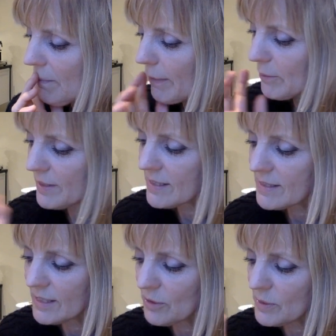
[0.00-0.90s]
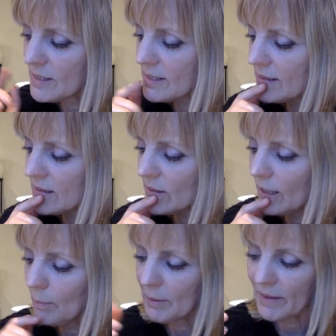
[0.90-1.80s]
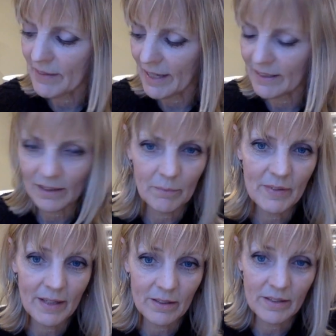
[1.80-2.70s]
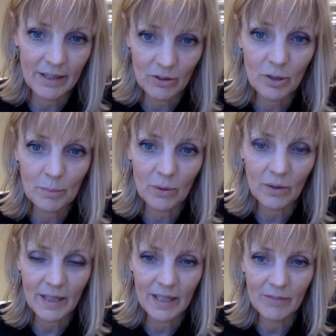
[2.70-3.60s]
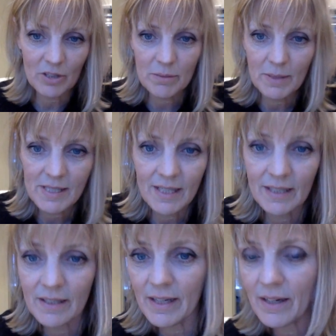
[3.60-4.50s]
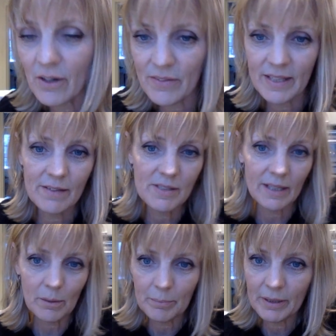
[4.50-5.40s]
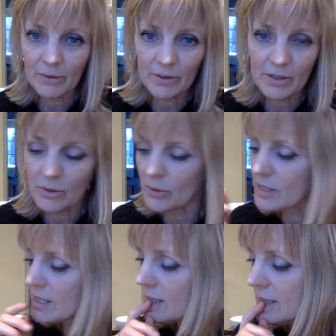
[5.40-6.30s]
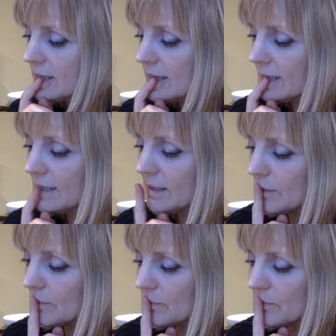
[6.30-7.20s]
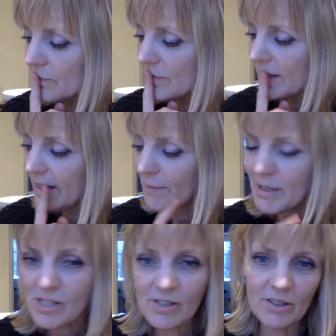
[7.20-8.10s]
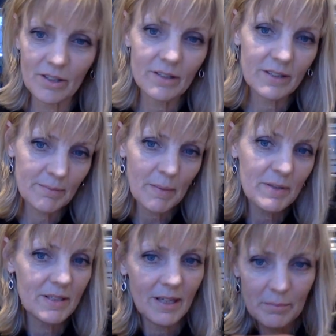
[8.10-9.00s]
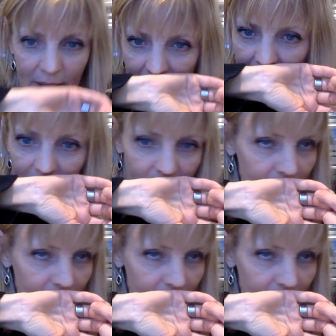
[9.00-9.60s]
with these citruses in the top, and then that little that that herbal kind of artemisia in there that gives a little bitter note. Um, I'm not sure. Maybe the nutmeg.